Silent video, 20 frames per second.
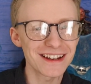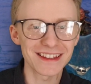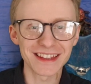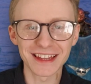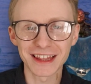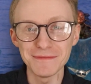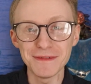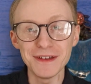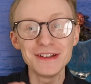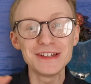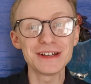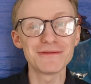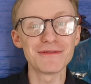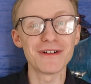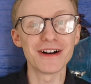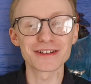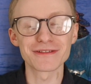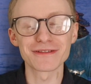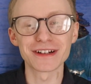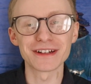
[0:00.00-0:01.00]
I think the music
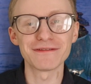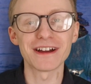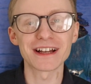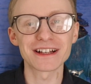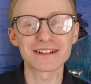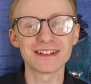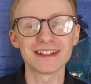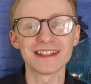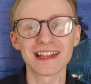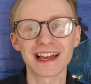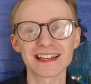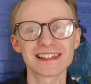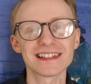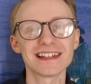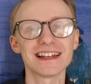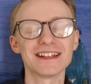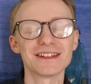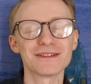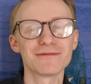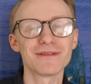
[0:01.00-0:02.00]
works really effectively in that
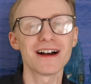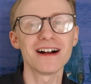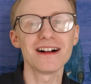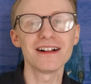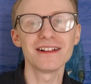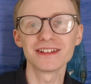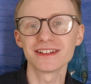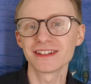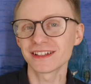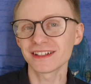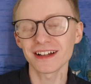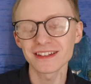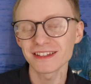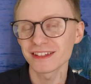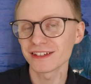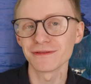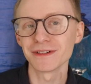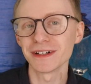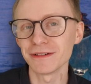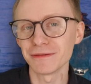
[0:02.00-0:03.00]
scene as well. The stunts
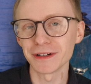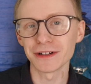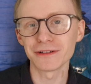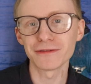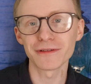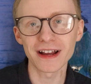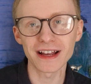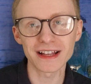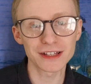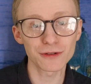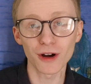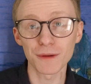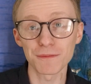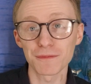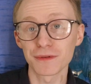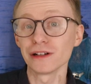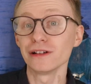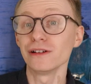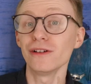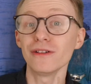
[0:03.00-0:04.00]
are really, really great. It's quite a
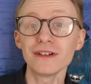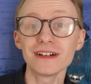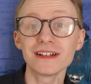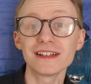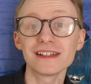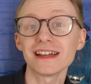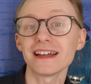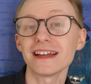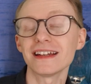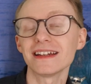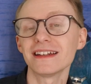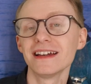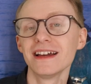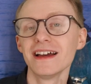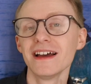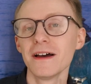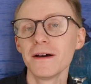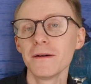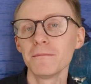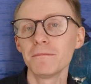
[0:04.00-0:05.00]
prolonged scene,
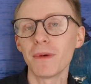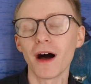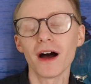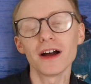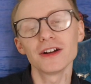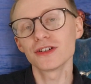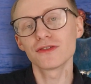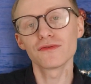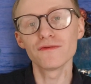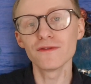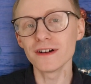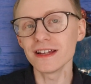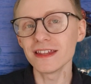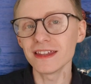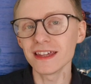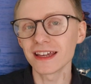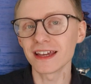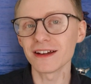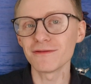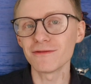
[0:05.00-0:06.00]
but I just really
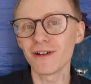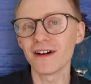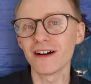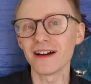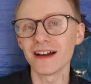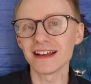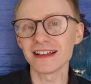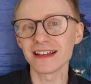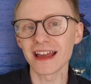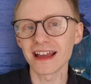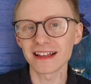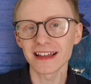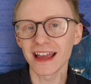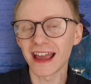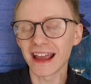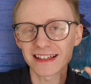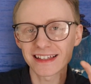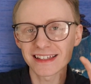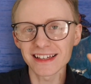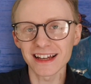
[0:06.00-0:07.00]
think
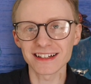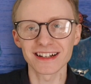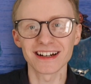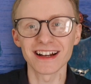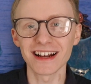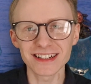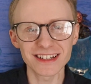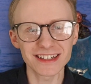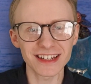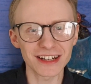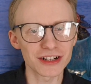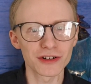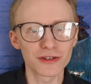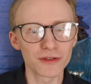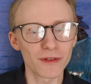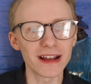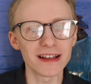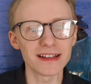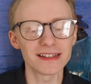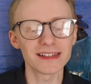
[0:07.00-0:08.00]
it's such a
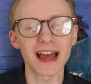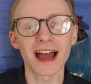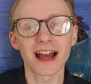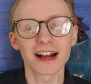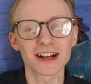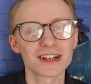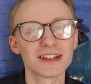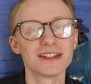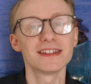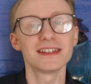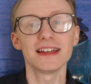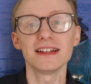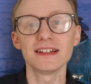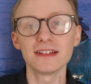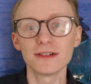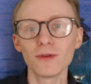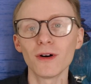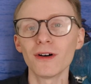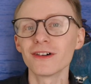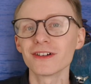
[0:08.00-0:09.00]
great action scene
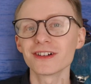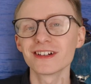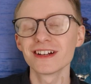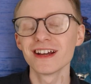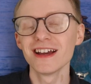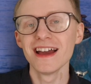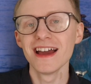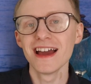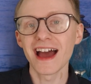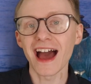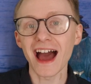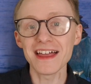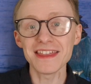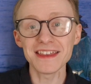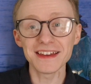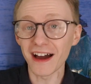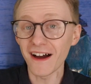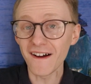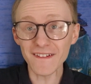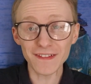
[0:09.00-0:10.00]
to watch. And
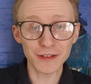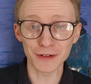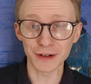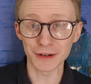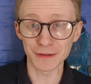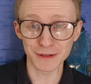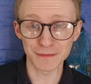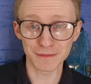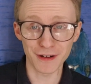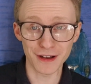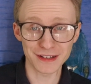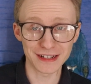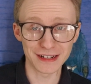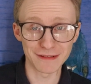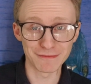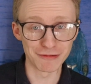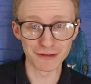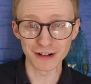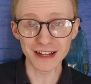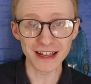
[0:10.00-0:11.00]
then I thought it was a personally
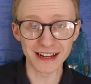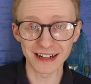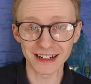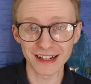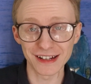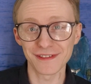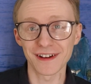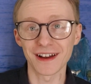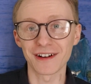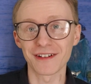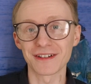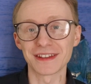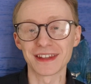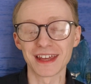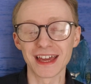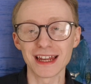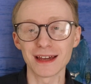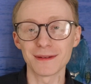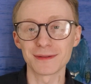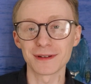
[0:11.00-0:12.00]
brilliant cliffhanger at the
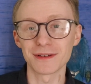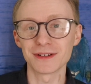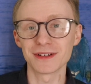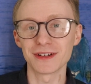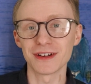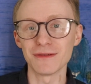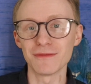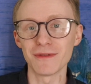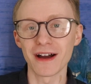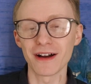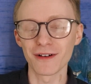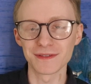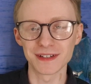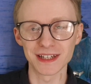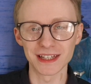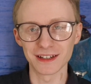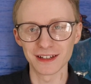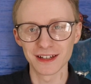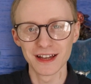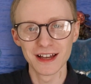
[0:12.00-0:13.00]
end of episode two, where
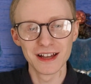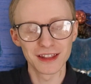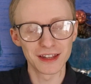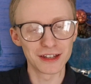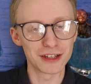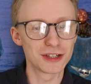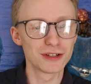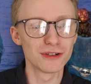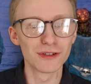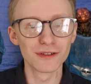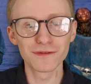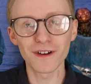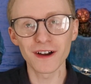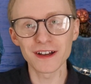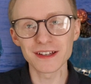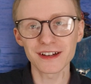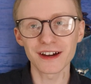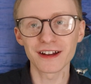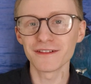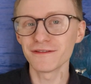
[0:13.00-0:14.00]
obviously the sword
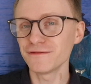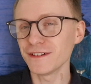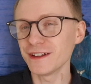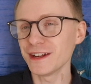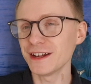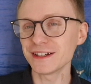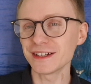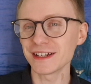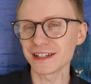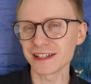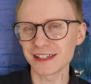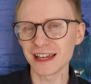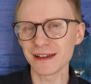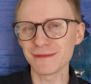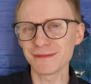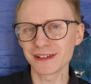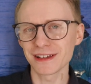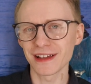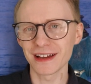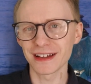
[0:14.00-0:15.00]
fight's kind of finished. It
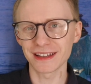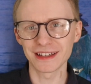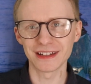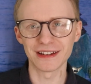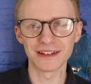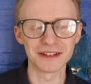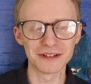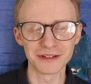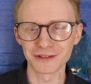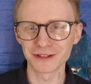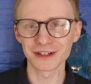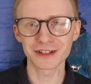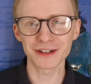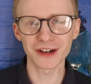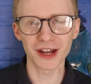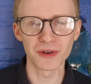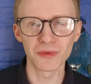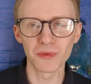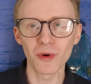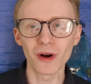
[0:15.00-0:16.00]
seems like, you know, the Doctor's
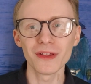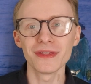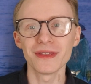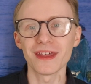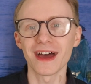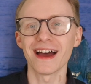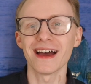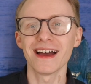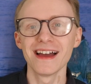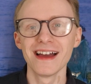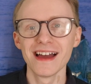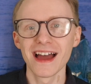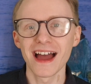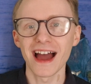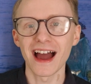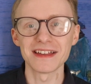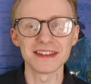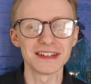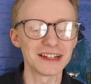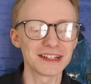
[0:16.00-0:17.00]
kind of won that.
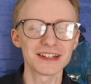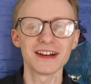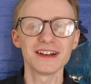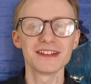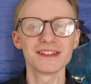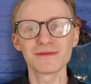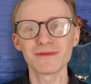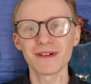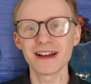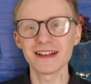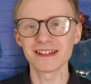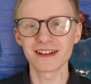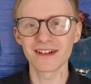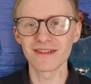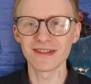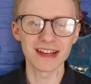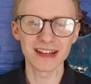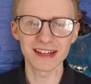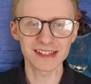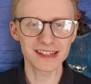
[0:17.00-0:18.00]
And then he turns away to go
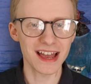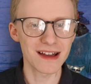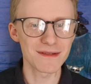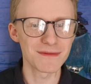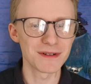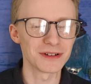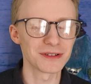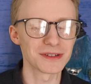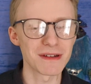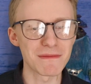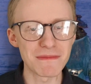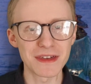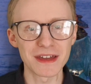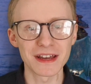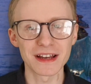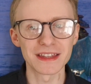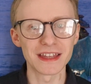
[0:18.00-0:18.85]
and eat a sandwich or something.